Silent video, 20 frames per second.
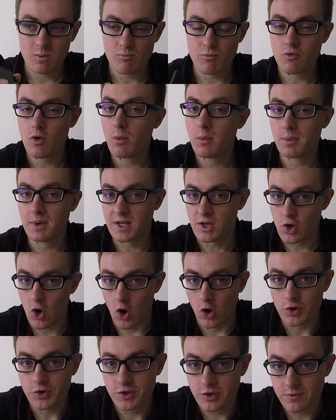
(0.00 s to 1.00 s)
Probably
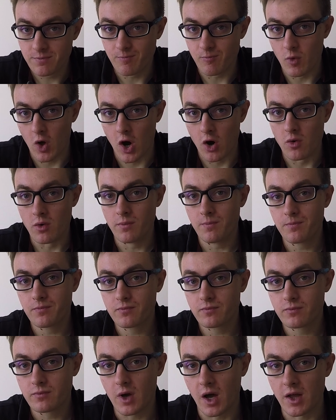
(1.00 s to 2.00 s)
not, no.
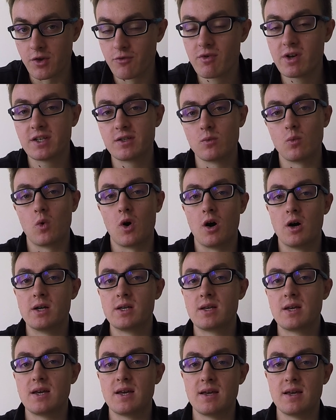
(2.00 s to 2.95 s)
And the reason why